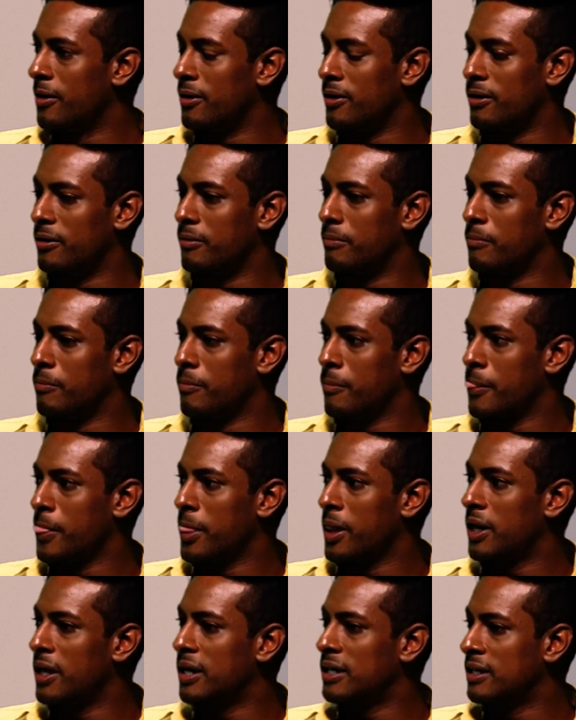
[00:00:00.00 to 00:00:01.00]
And
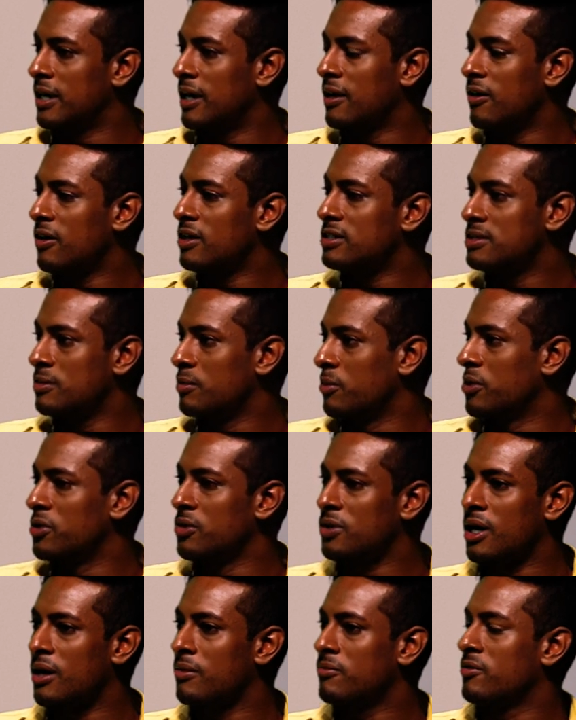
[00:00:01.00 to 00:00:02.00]
I asked them, where do you
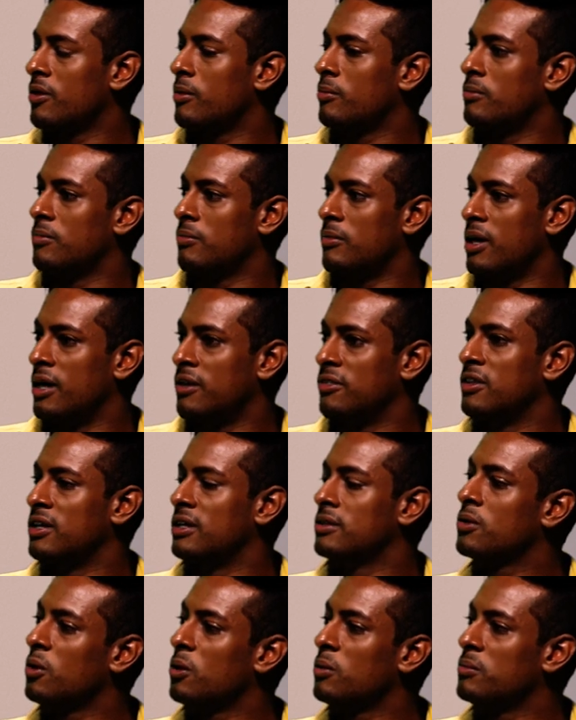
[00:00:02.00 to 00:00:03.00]
come from? And they
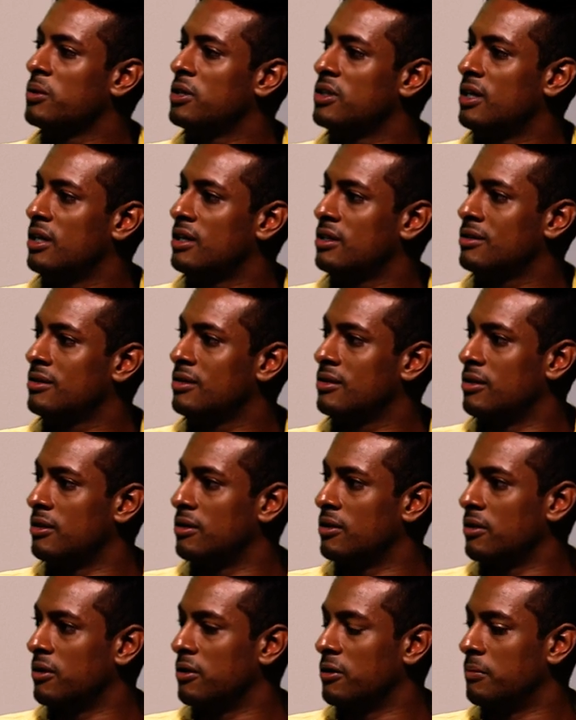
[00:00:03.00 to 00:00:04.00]
told me that
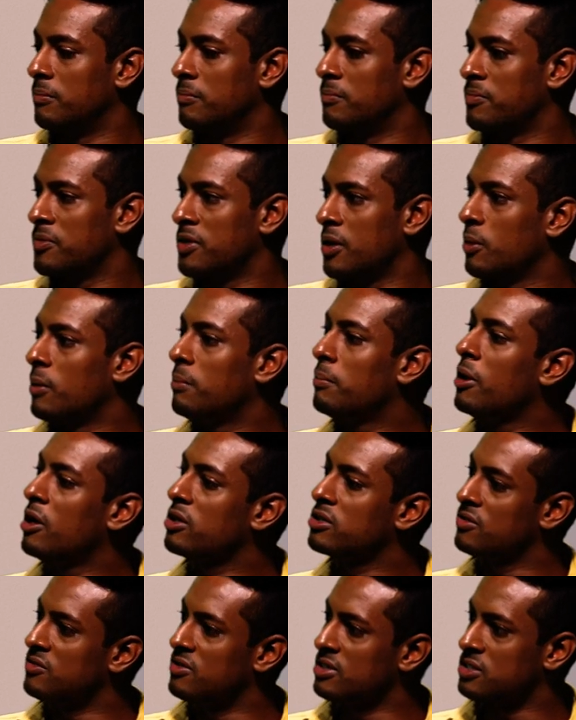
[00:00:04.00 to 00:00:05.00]
they were
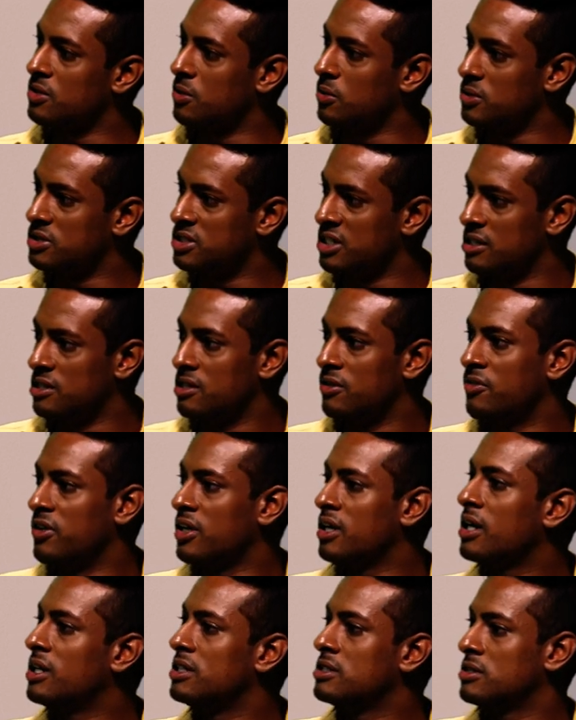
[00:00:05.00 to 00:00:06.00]
part of this whole
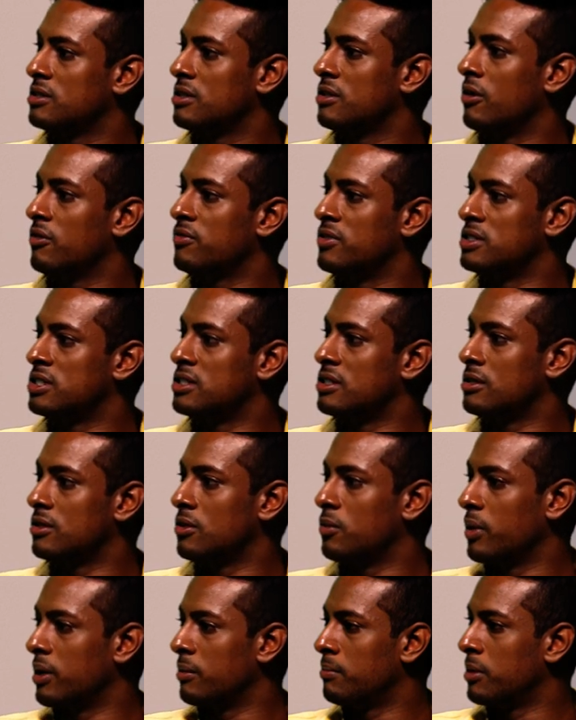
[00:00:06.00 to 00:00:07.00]
gentrification of the city
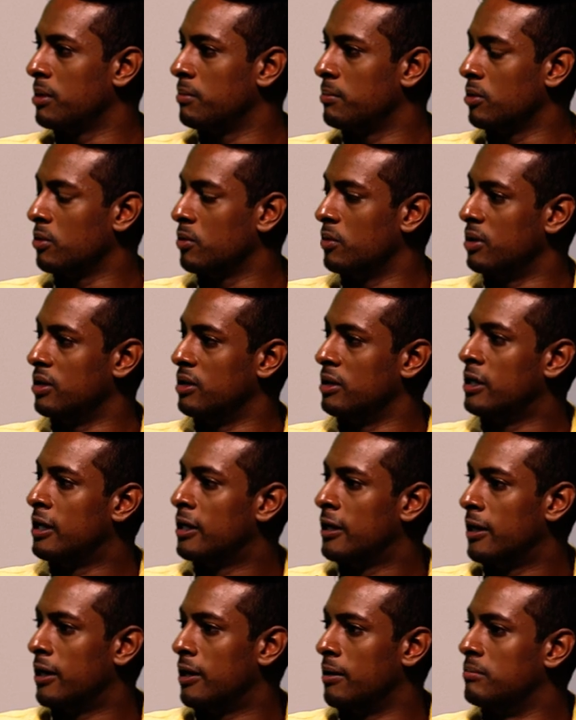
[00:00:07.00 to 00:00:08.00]
where people were
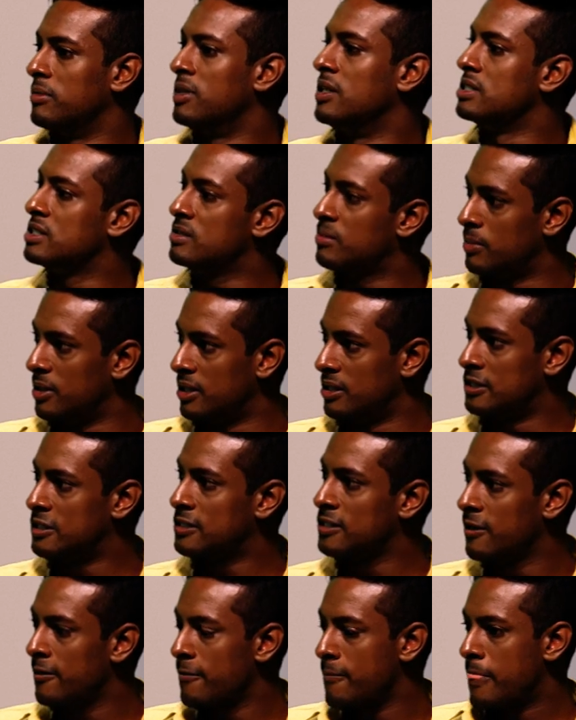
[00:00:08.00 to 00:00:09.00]
displaced.